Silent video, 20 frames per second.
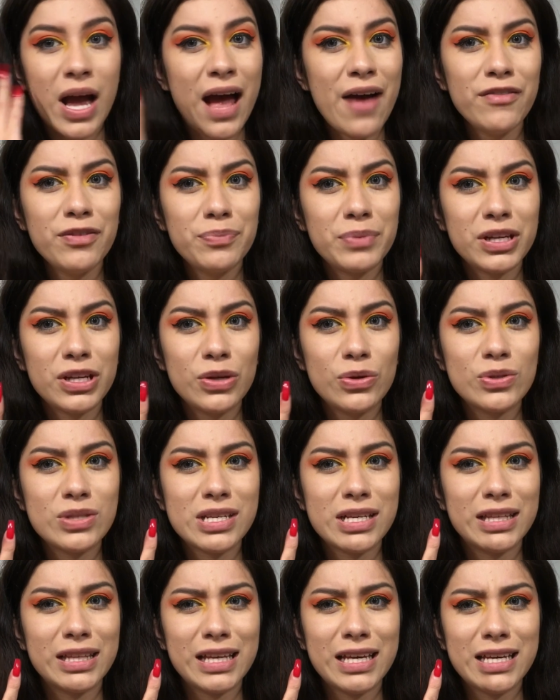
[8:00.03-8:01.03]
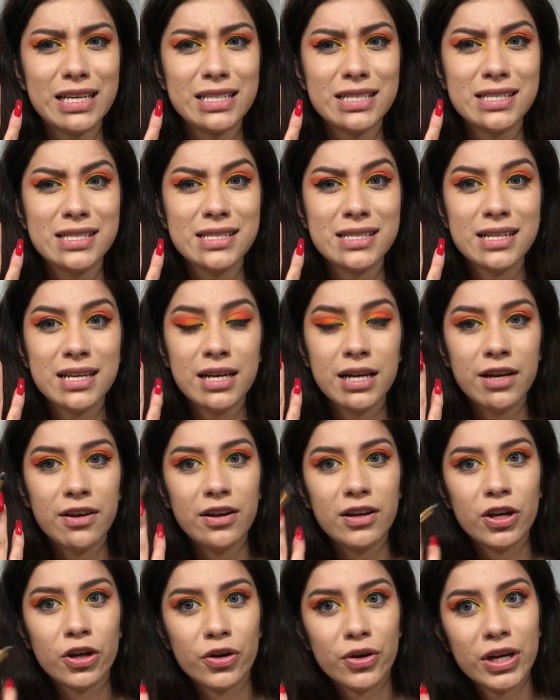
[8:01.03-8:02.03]
haven't been using these
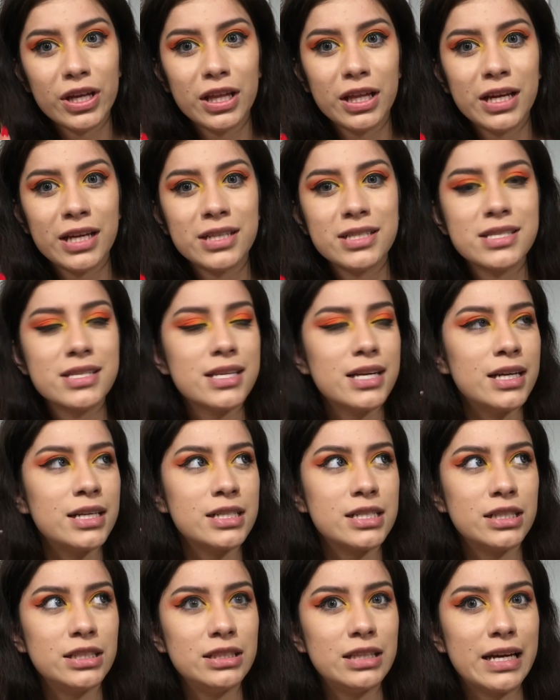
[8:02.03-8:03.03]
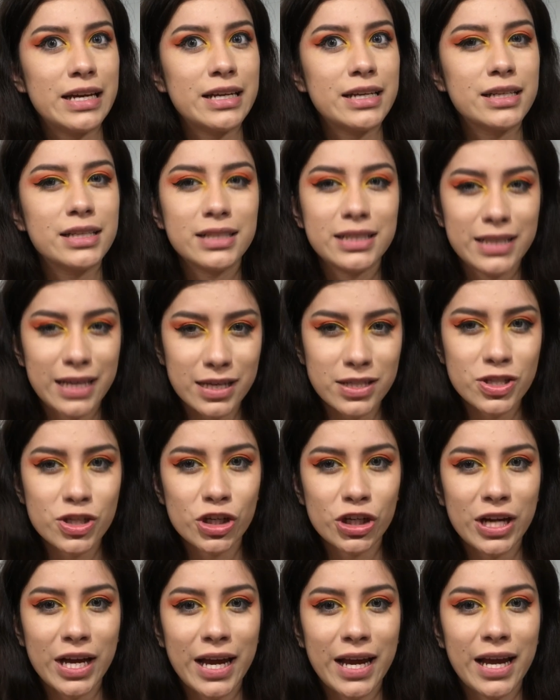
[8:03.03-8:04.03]
acrylics until like
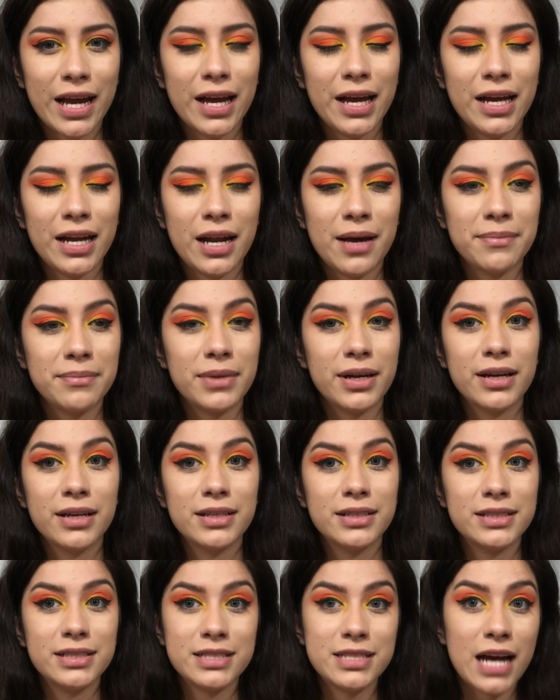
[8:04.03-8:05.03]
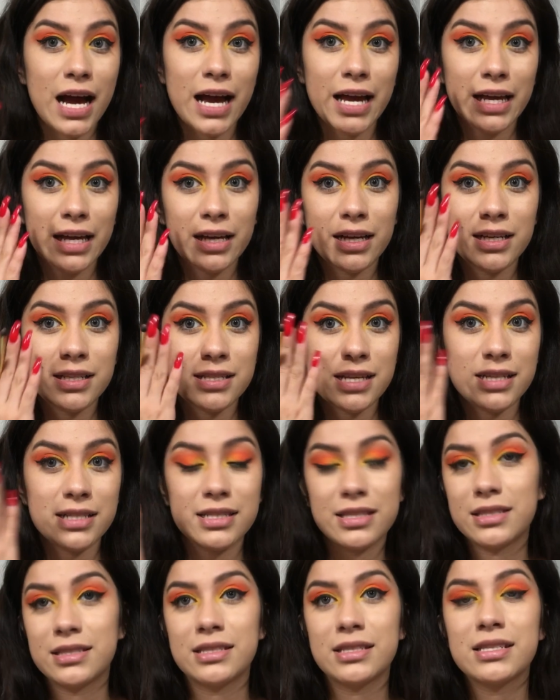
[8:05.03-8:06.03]
yesterday, and I'm dying because I
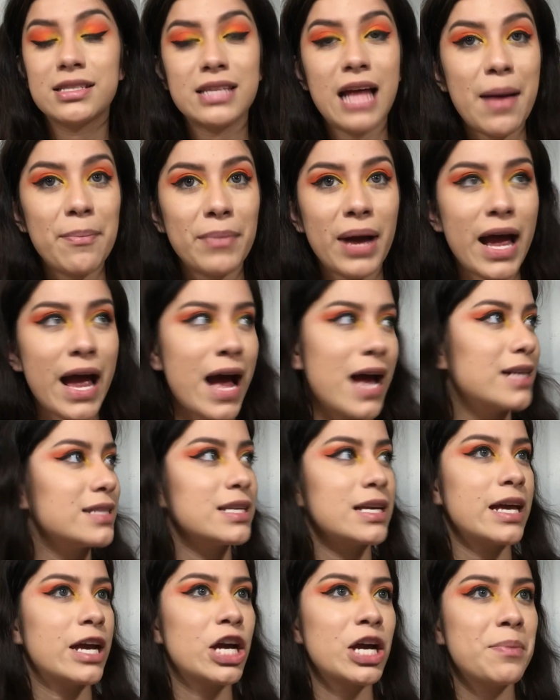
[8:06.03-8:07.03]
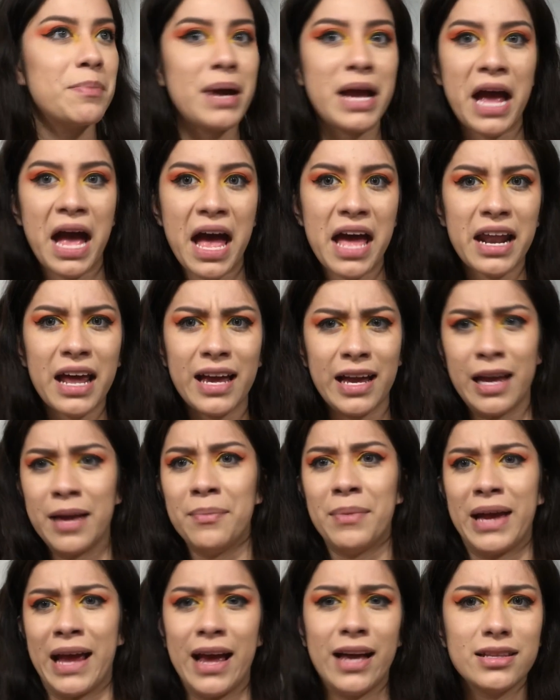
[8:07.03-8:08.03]
stabbed my eyes, I hit my head, I hit
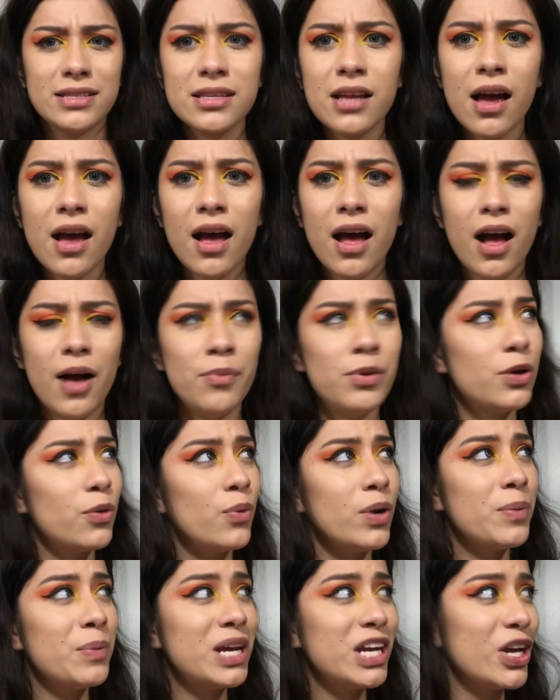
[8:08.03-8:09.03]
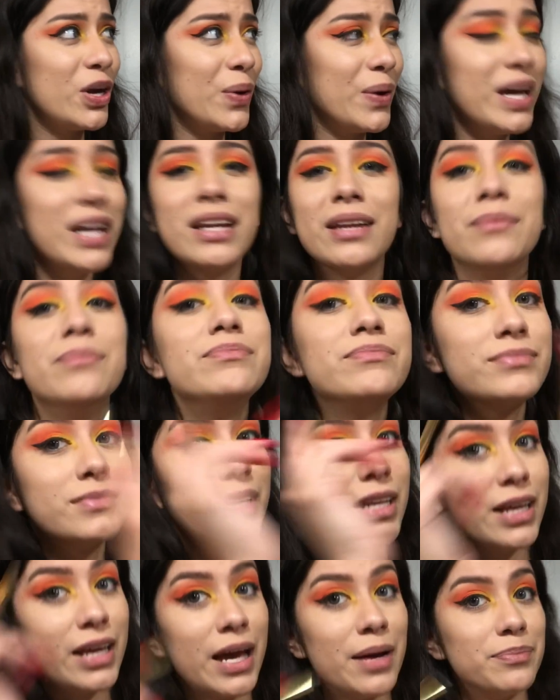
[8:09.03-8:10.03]
my hands. I'm like, what am I doing?
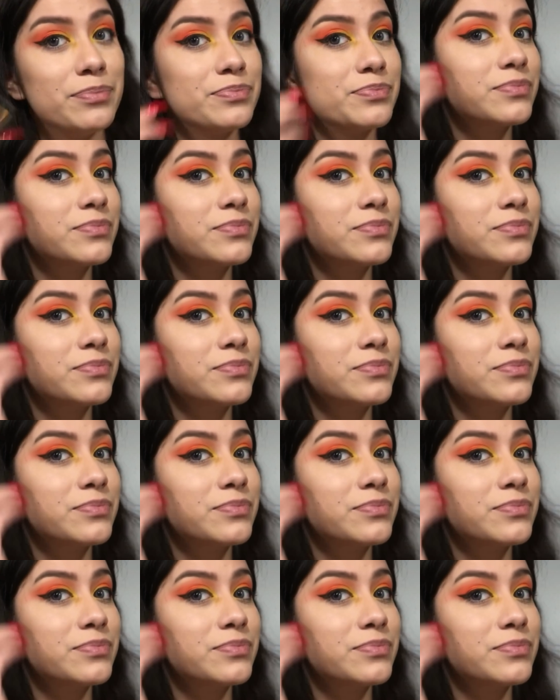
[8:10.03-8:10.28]
Yeah,